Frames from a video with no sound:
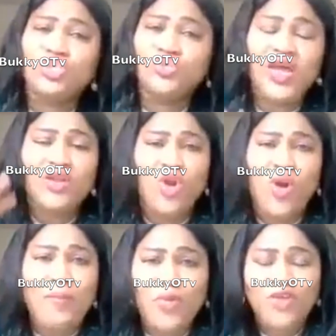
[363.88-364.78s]
all your
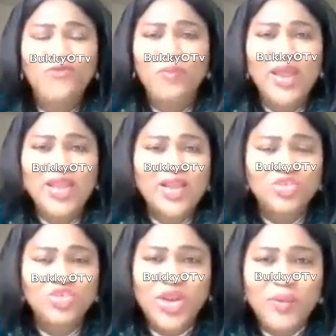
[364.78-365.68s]
children go abroad for
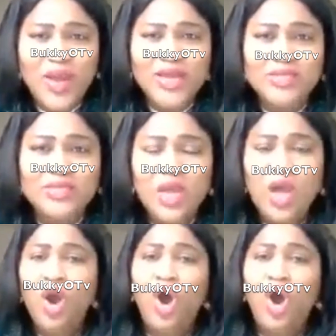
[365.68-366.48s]
medical treatment.